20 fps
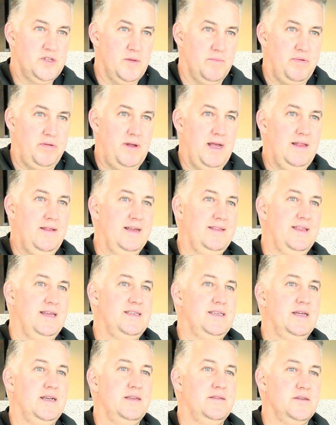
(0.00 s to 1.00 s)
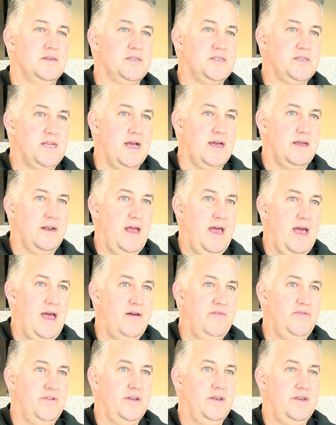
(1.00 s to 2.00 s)
To play like they did in the second
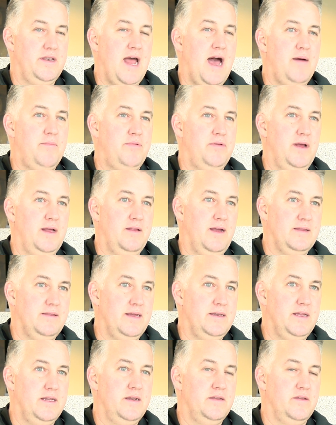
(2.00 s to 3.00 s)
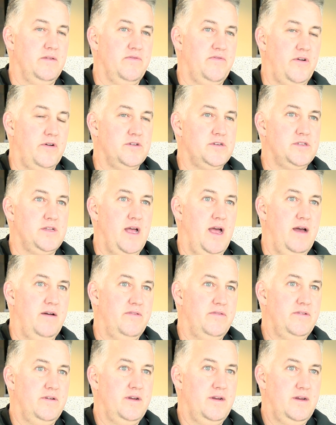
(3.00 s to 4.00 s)
half and not play like they did in the first
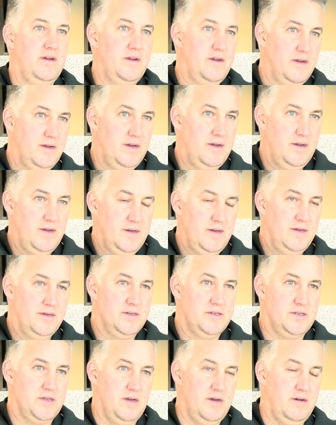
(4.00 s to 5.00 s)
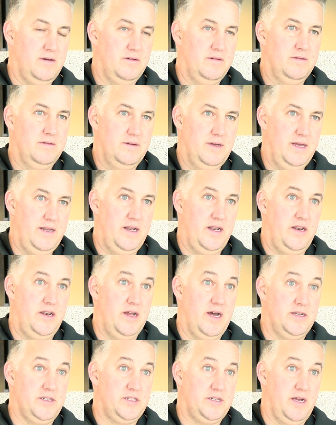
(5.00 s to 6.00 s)
half. So, in a
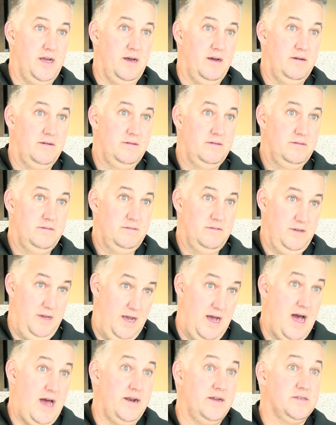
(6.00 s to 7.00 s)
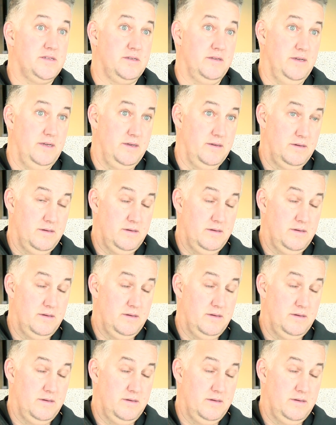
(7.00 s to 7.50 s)
nutshell, honestly,